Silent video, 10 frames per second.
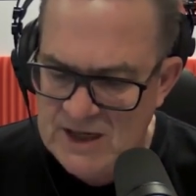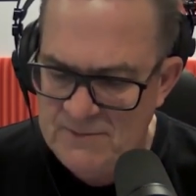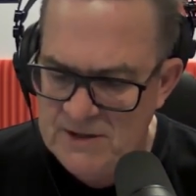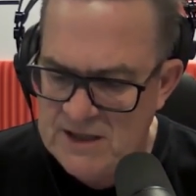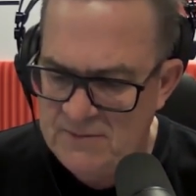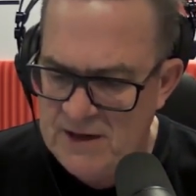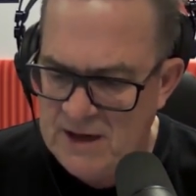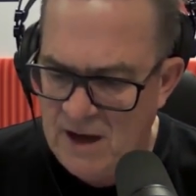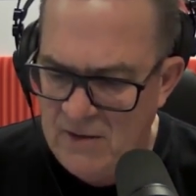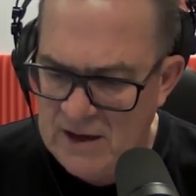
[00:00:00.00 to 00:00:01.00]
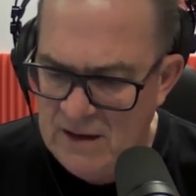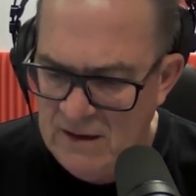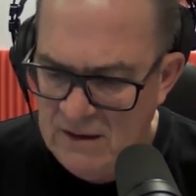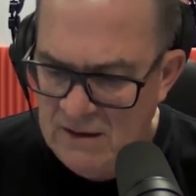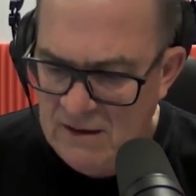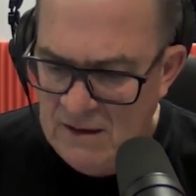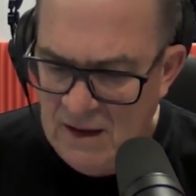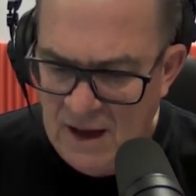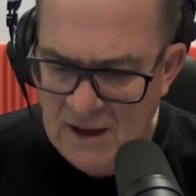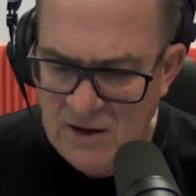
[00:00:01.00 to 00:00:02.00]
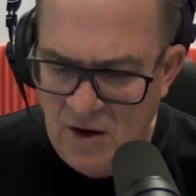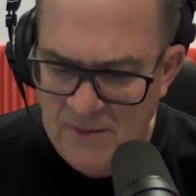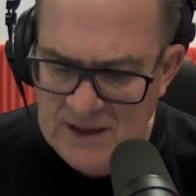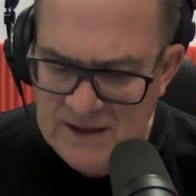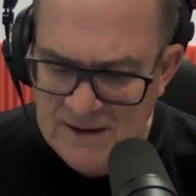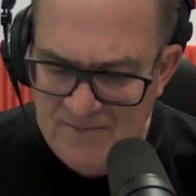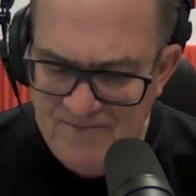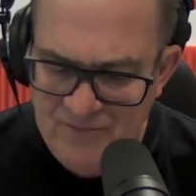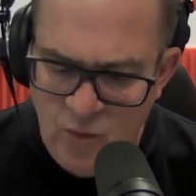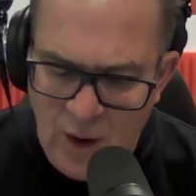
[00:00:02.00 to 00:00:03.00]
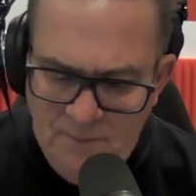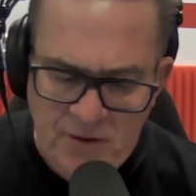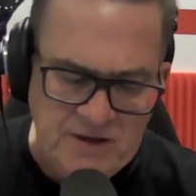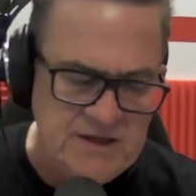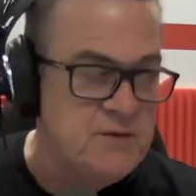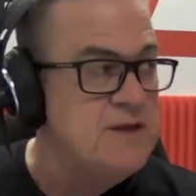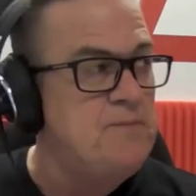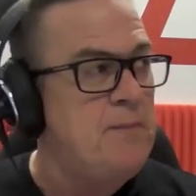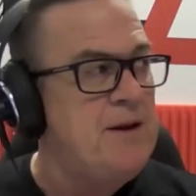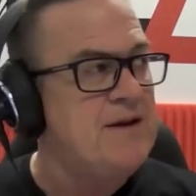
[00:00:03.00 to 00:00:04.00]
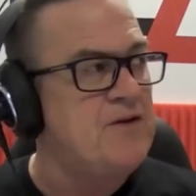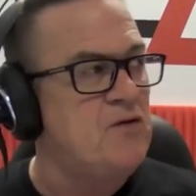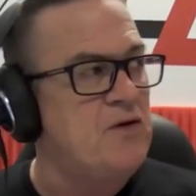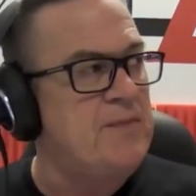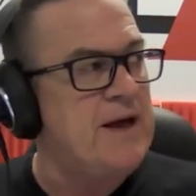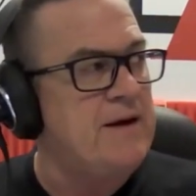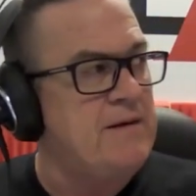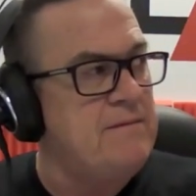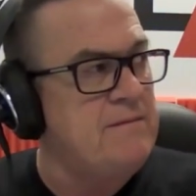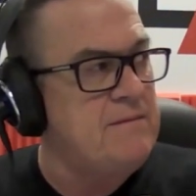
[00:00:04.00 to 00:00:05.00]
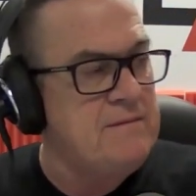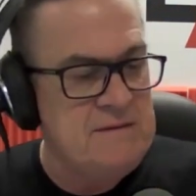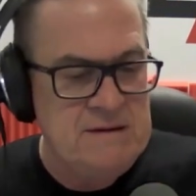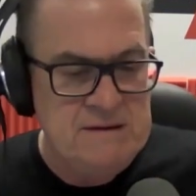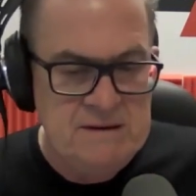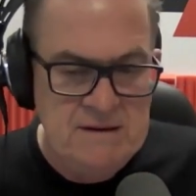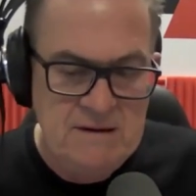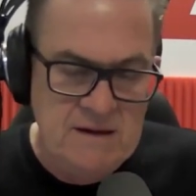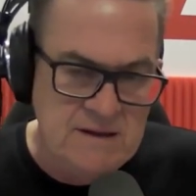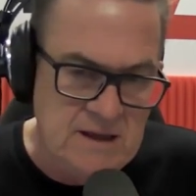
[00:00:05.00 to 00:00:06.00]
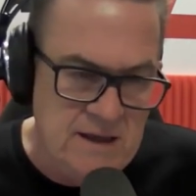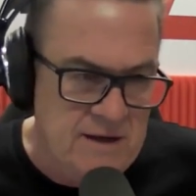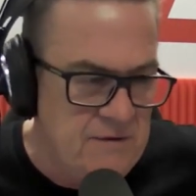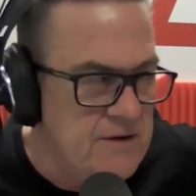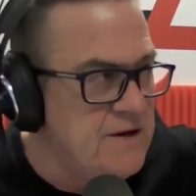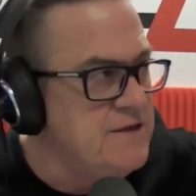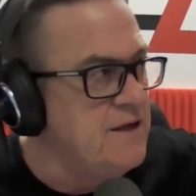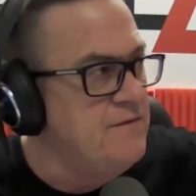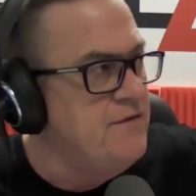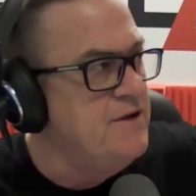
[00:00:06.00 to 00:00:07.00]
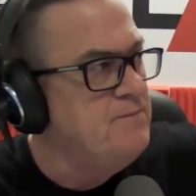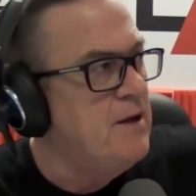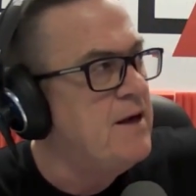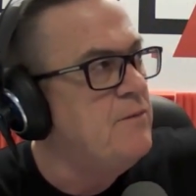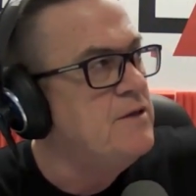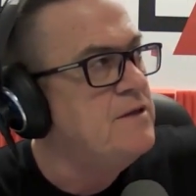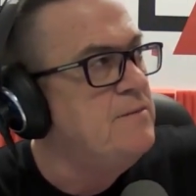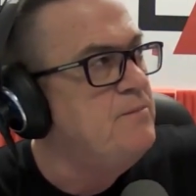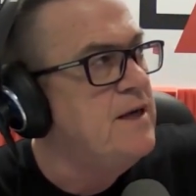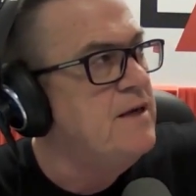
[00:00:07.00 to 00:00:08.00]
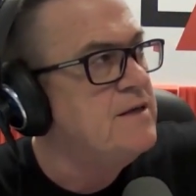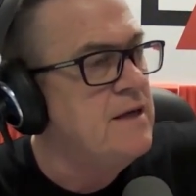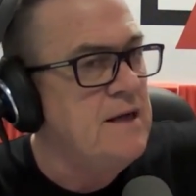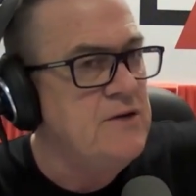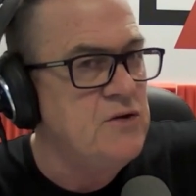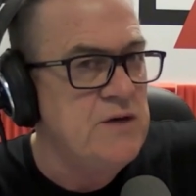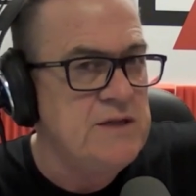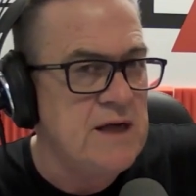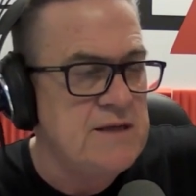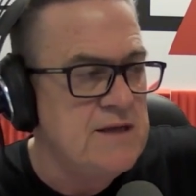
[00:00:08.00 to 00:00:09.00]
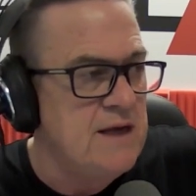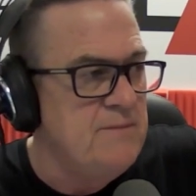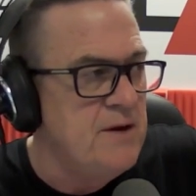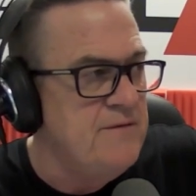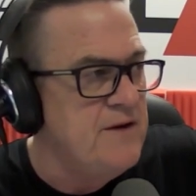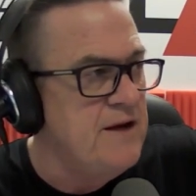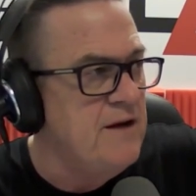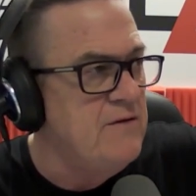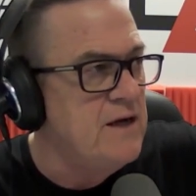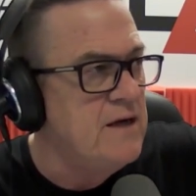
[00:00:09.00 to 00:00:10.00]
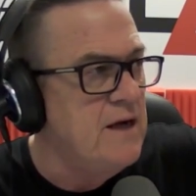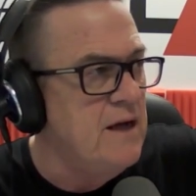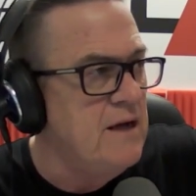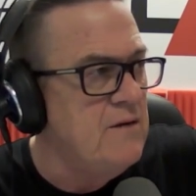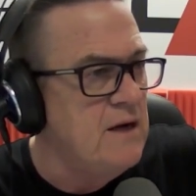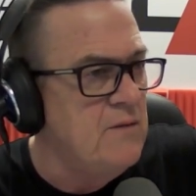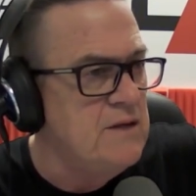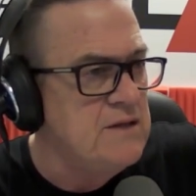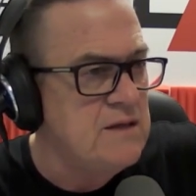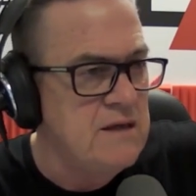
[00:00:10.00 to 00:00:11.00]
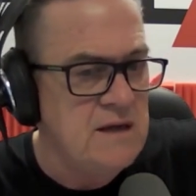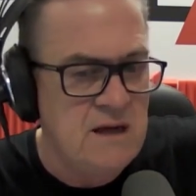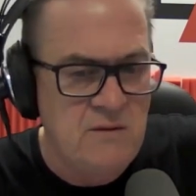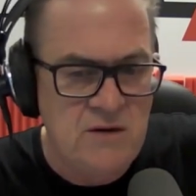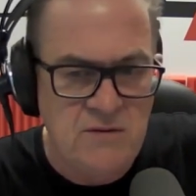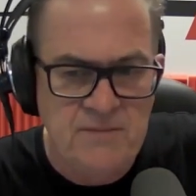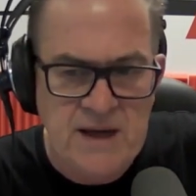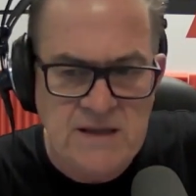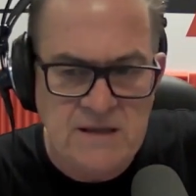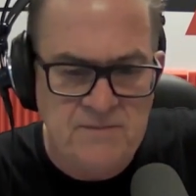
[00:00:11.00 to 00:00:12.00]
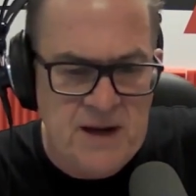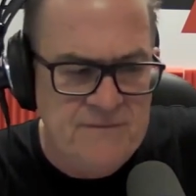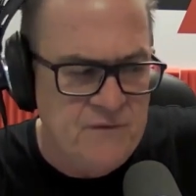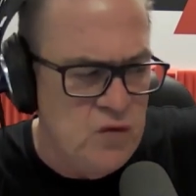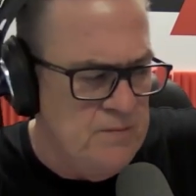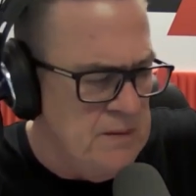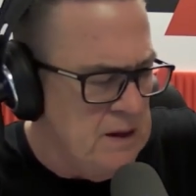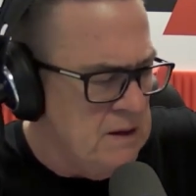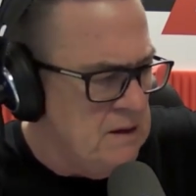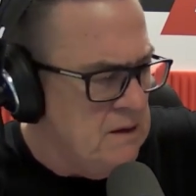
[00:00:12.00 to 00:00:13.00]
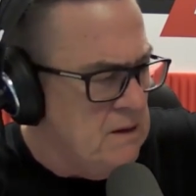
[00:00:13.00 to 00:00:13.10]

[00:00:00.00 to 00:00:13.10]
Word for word: seems to be going uncommented. One person who is prepared to talk about it is the leader of the New Zealand First Party, Winston Peters, and he joins us uh, by video link now. Uh, Winston, uh, welcome back to the platform.